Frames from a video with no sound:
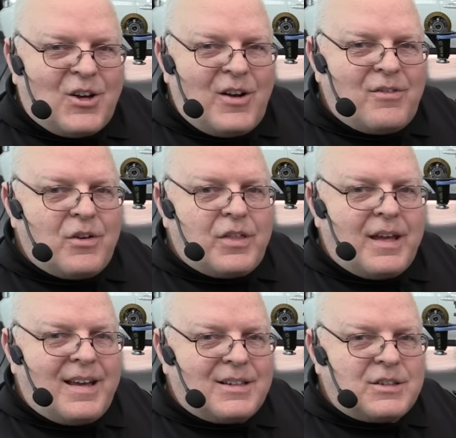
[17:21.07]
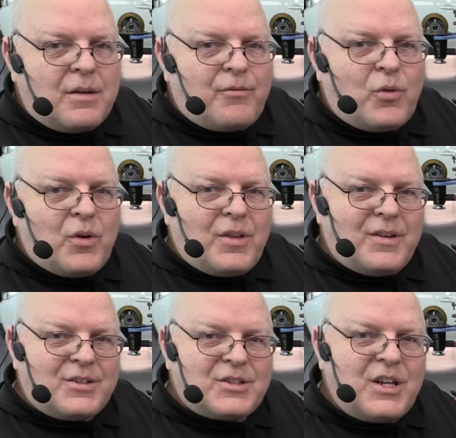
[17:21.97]
on everything except for
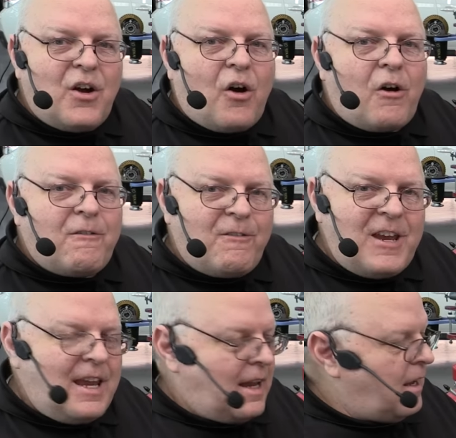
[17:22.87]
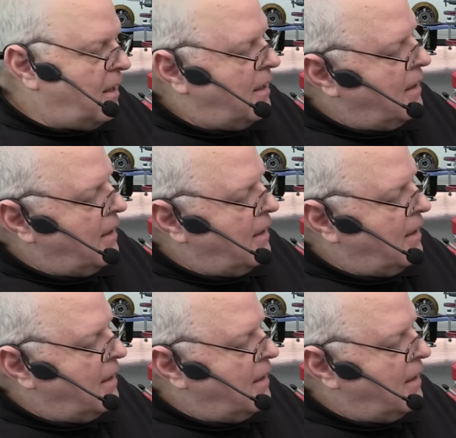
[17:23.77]
the CRV